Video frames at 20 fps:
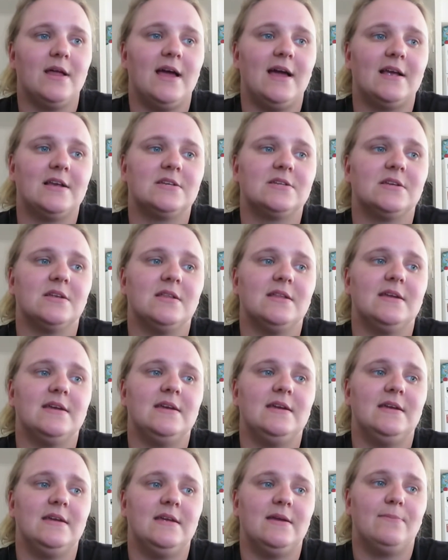
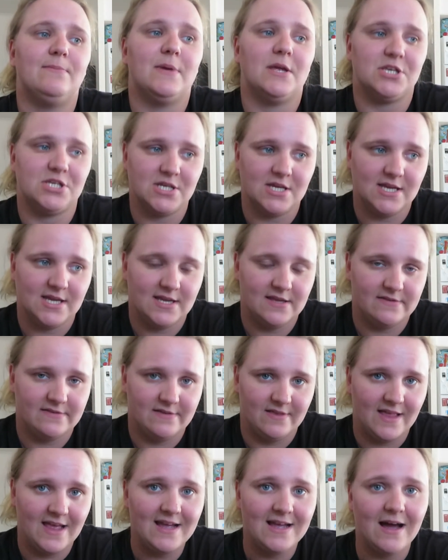actually measure
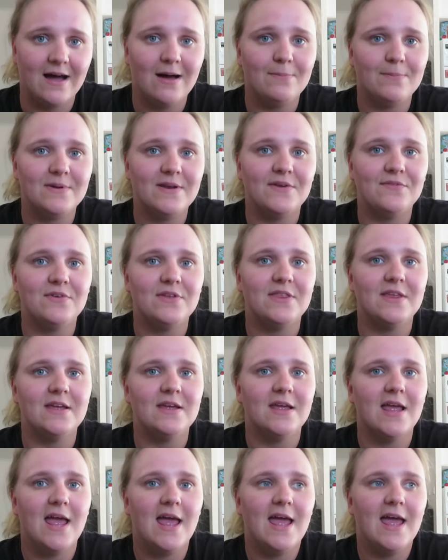his leg up and
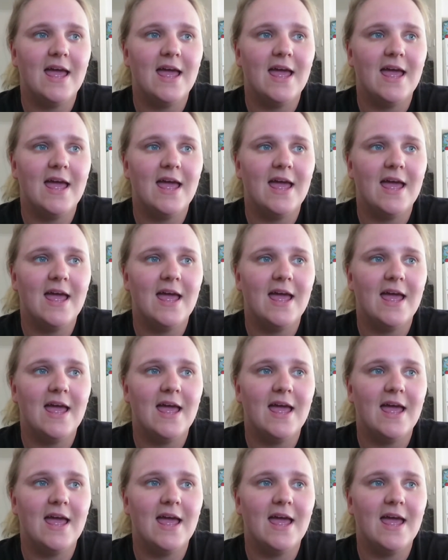everything